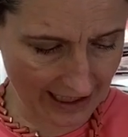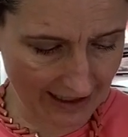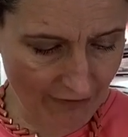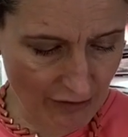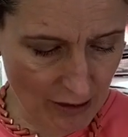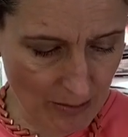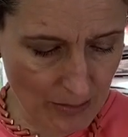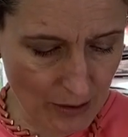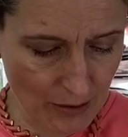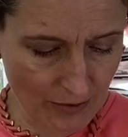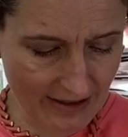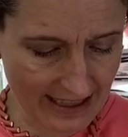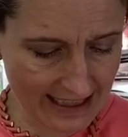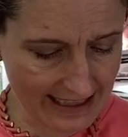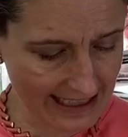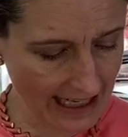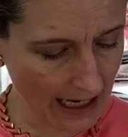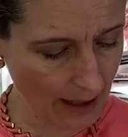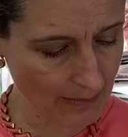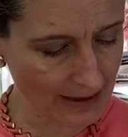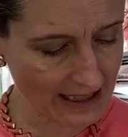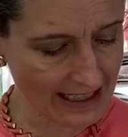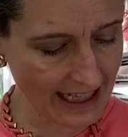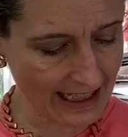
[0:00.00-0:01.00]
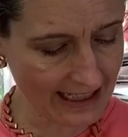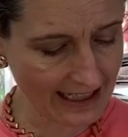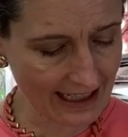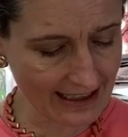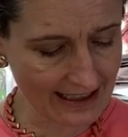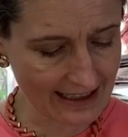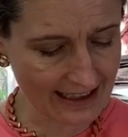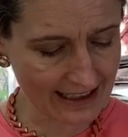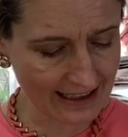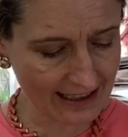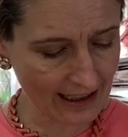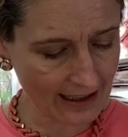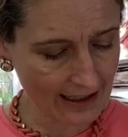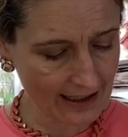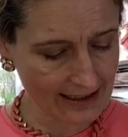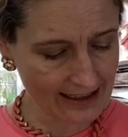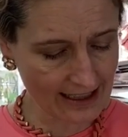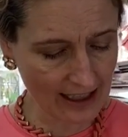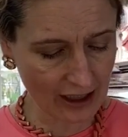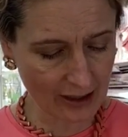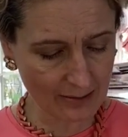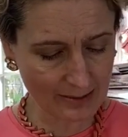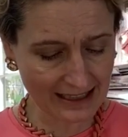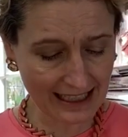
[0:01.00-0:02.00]
It removed its helmet and under the
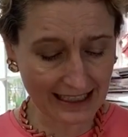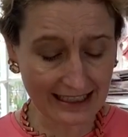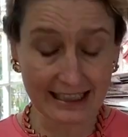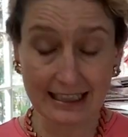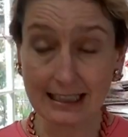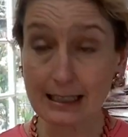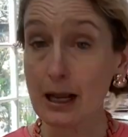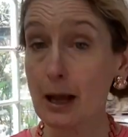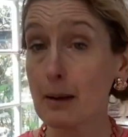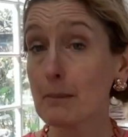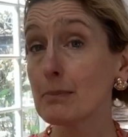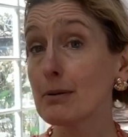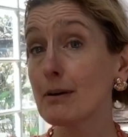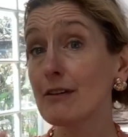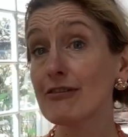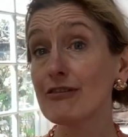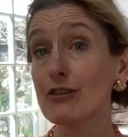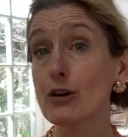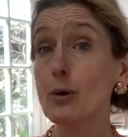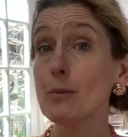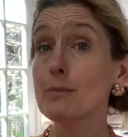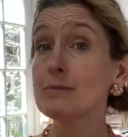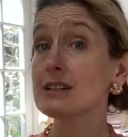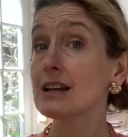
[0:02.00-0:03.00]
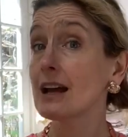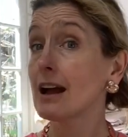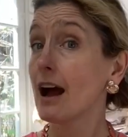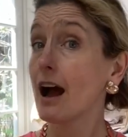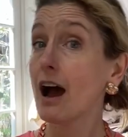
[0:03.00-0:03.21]
circumstances performed